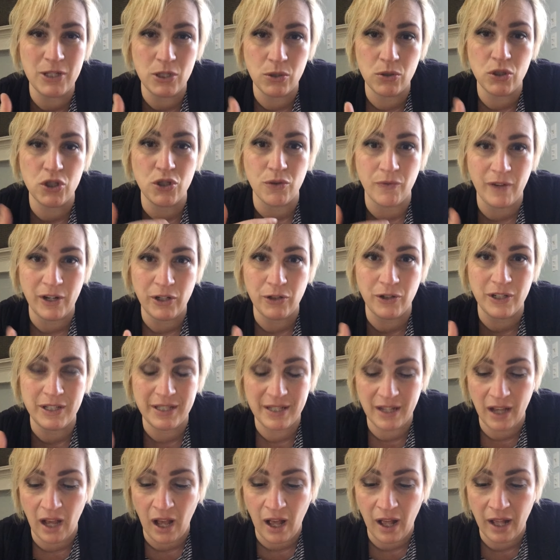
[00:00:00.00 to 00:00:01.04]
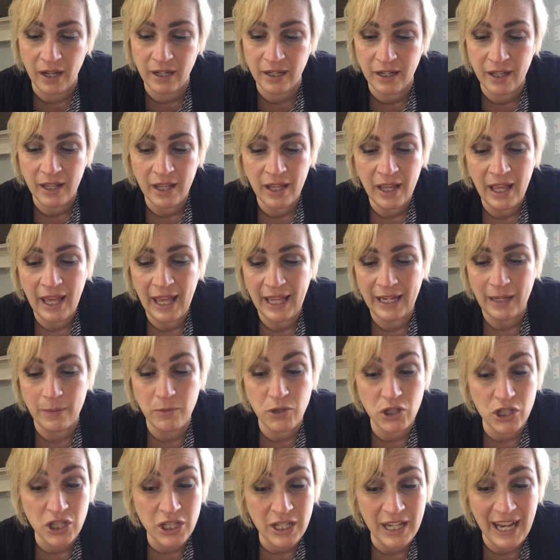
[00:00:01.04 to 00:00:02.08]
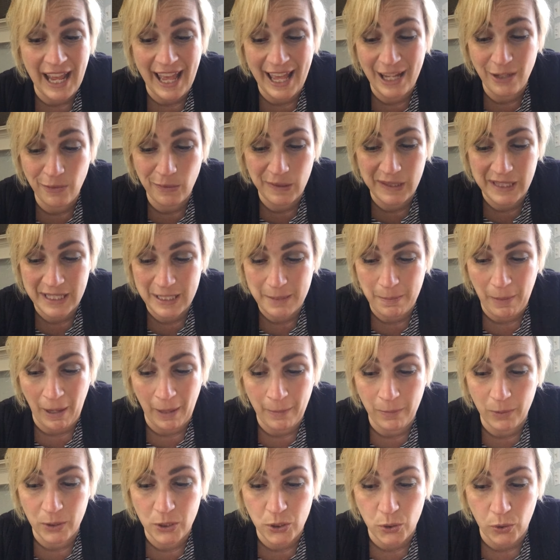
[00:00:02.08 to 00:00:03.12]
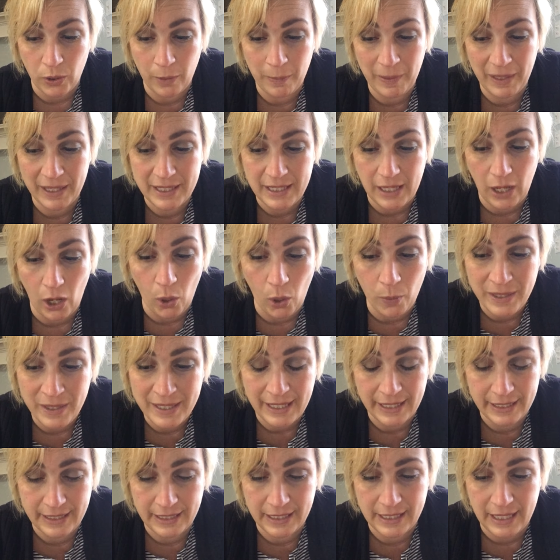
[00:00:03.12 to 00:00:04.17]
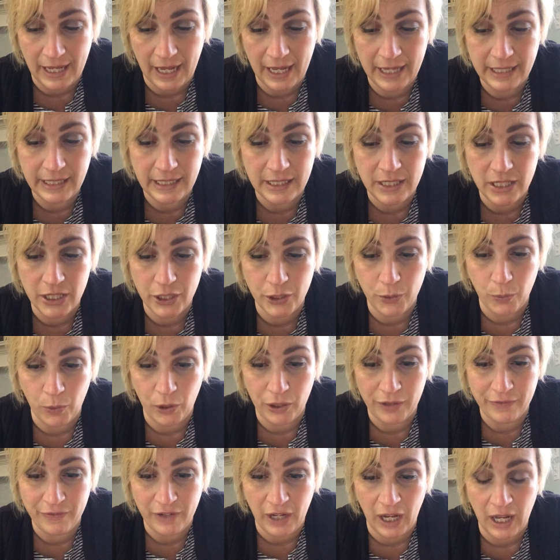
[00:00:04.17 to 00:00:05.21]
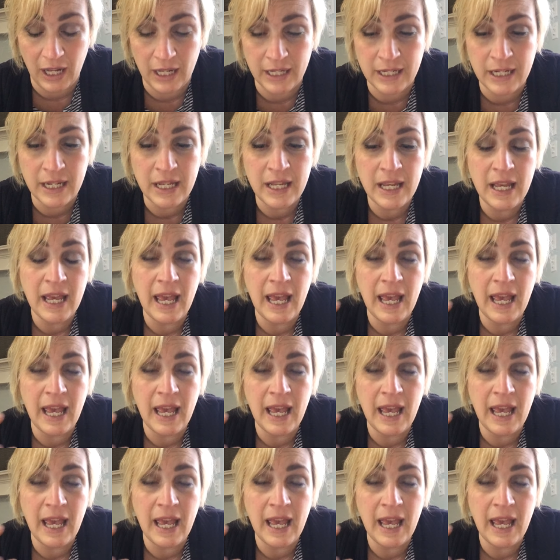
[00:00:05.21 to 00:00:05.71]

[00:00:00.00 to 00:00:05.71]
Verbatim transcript: as you surrender it to God. And I'm just going to end with this Bible story because I always like to tie it into the Word of God.